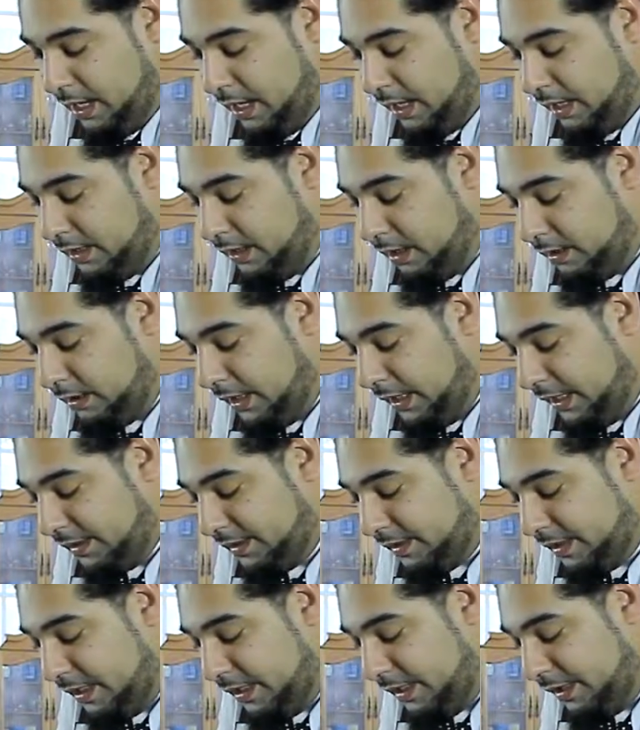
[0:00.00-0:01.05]
And like I
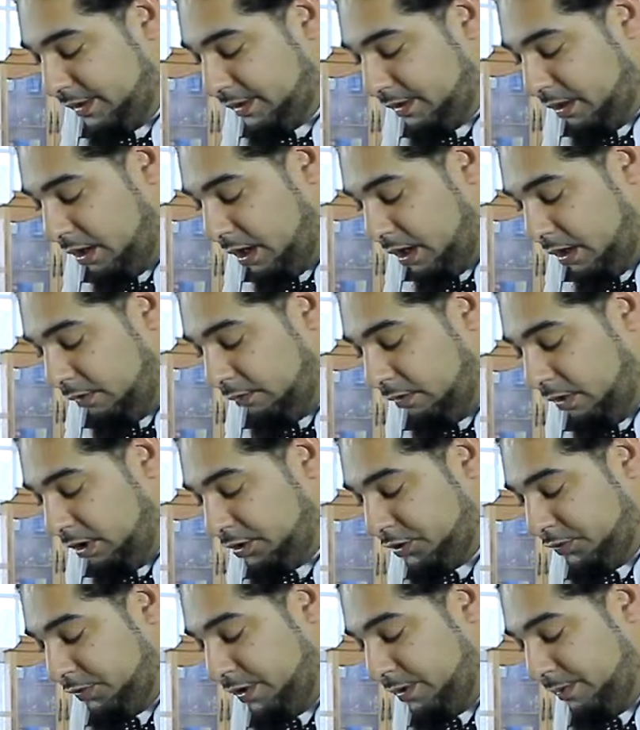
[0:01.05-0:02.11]
said, these are raw
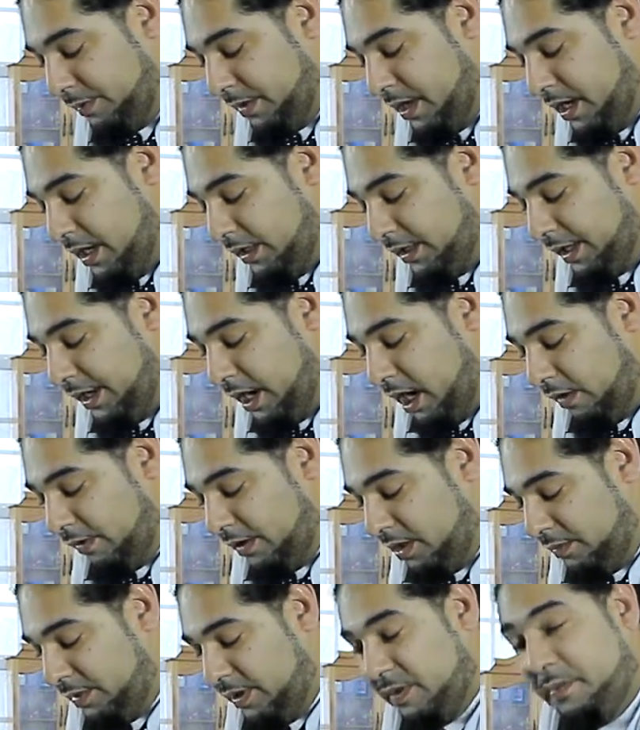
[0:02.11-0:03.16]
shrimp. They
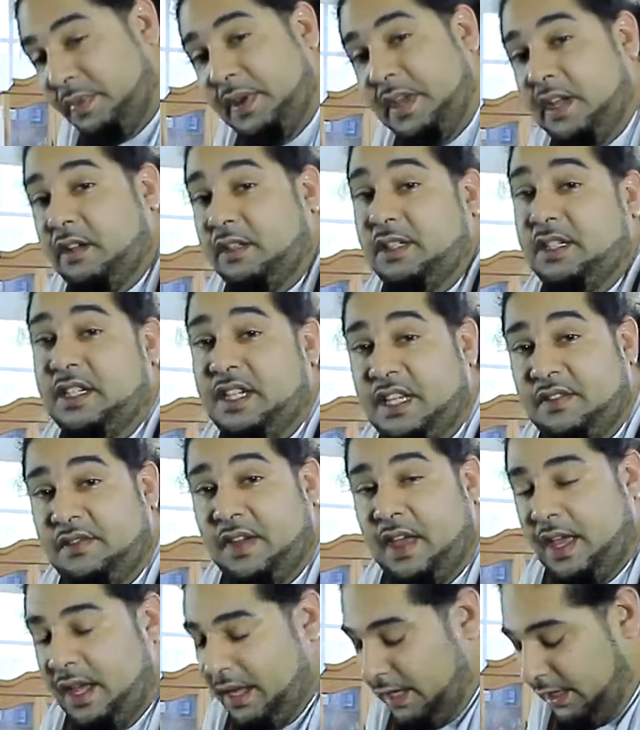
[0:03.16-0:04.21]
already been peeled and
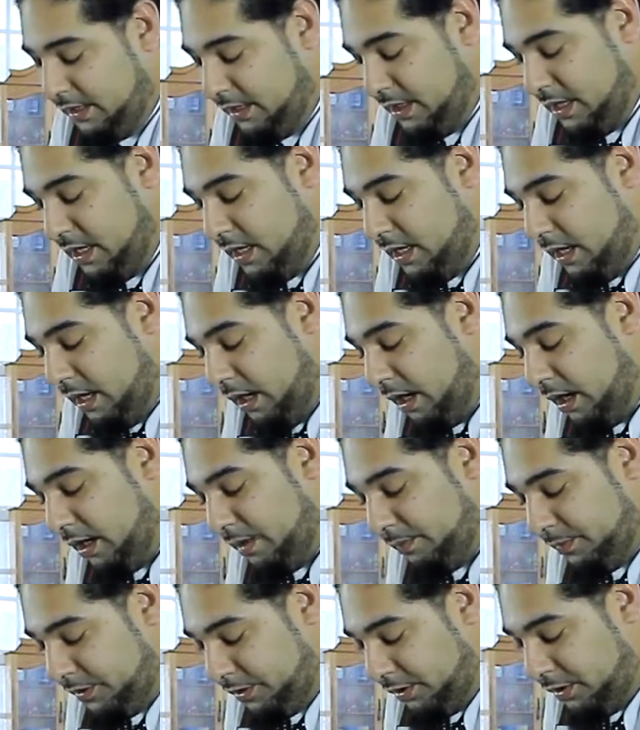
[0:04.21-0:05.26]
deveined,
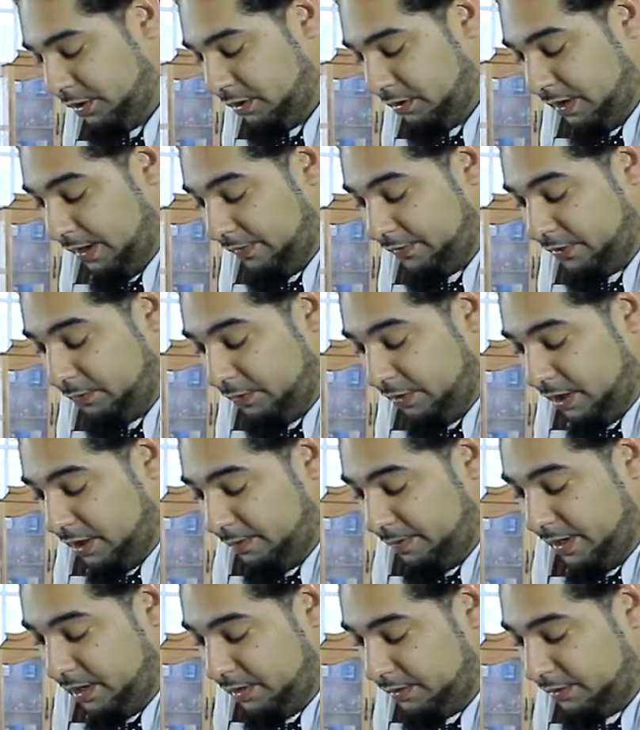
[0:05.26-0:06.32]
so you don't have to
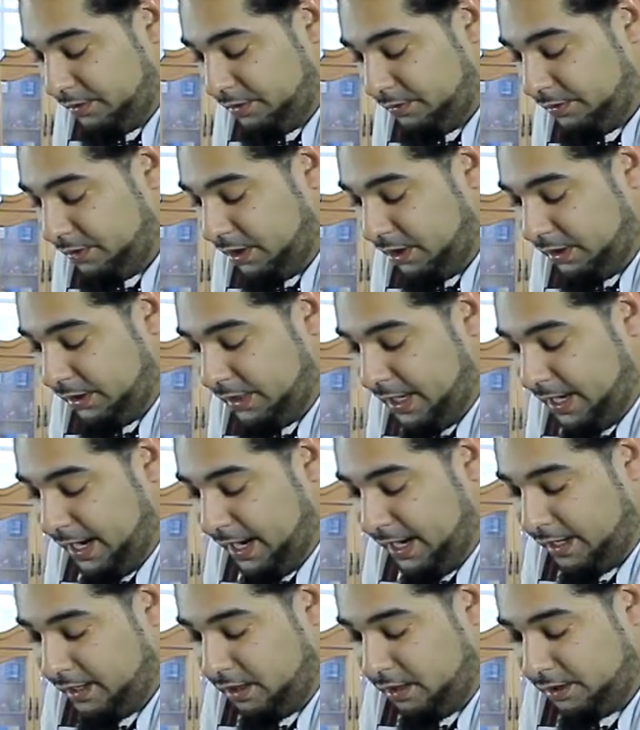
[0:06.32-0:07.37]
worry about doing all of that.
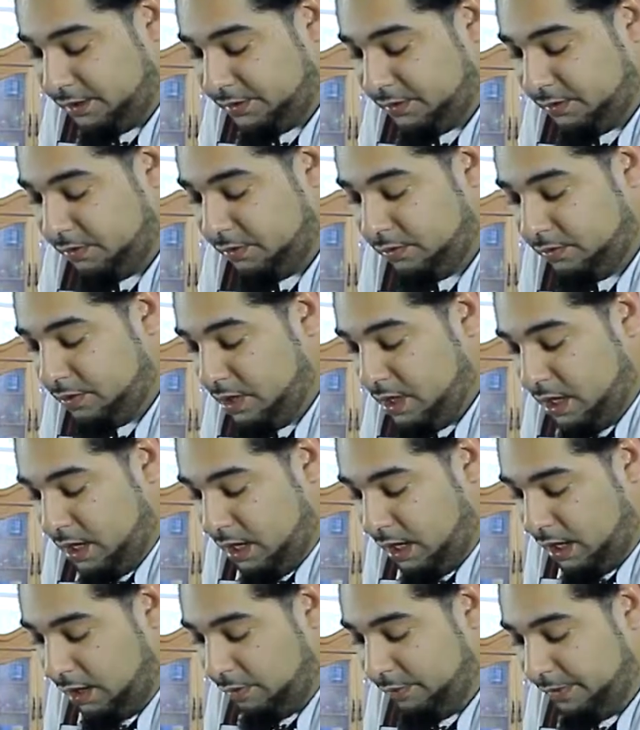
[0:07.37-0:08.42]
And also,
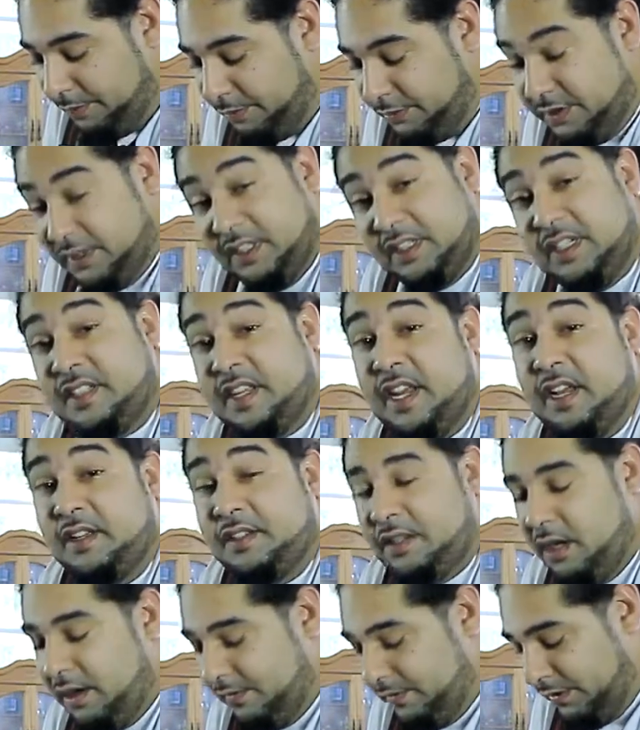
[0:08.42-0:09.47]
we took the
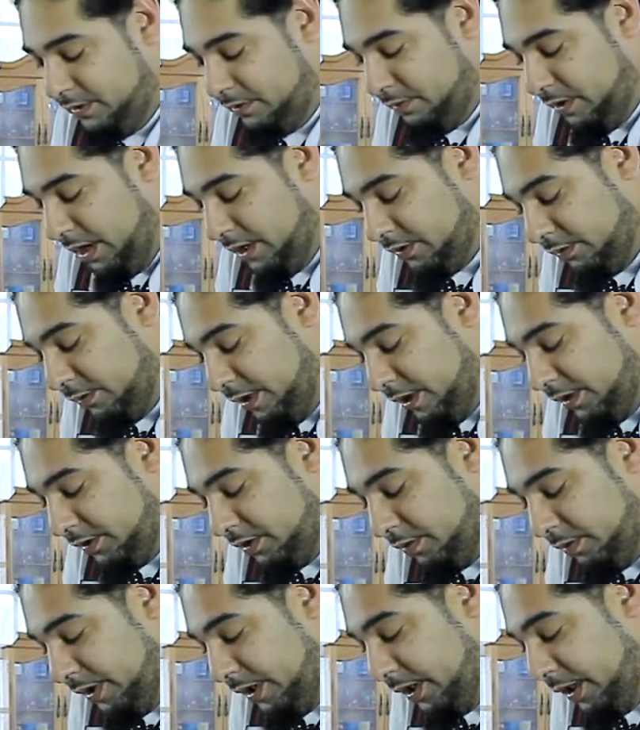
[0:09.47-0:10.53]
tails off as well,
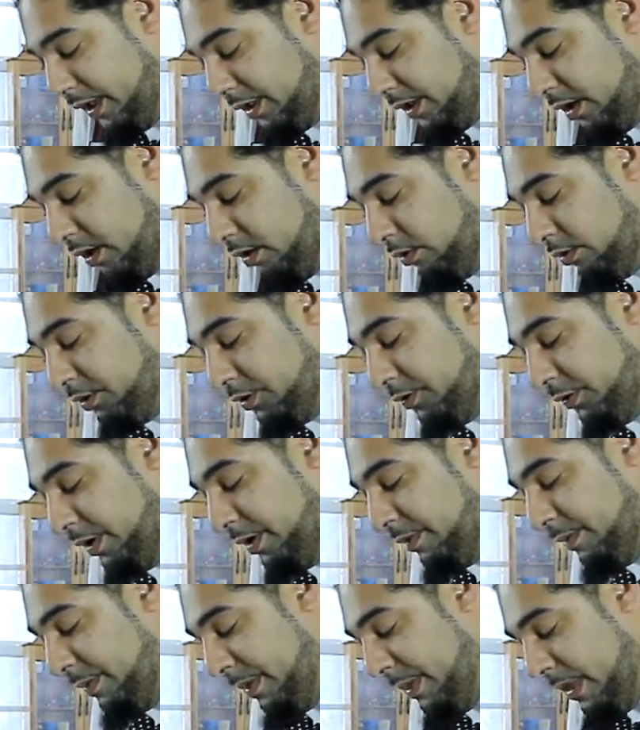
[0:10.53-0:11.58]
so we can get the whole
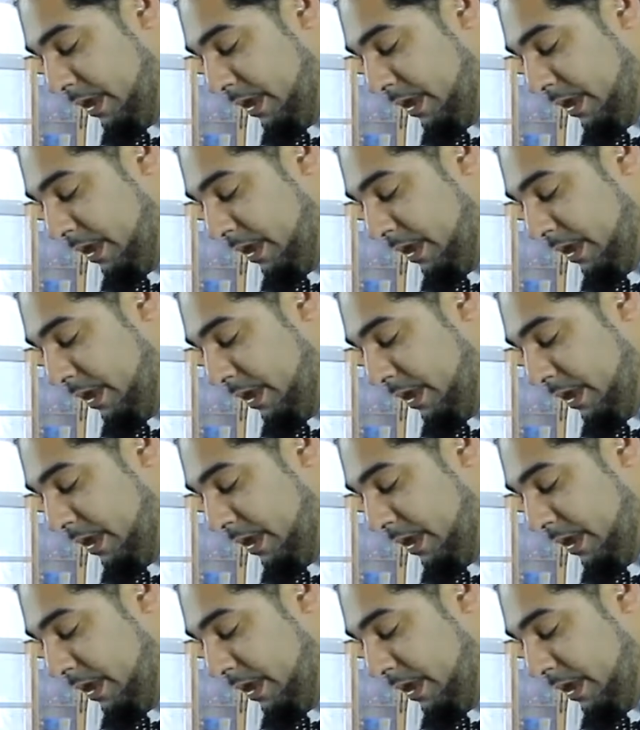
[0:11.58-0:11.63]
shrimp.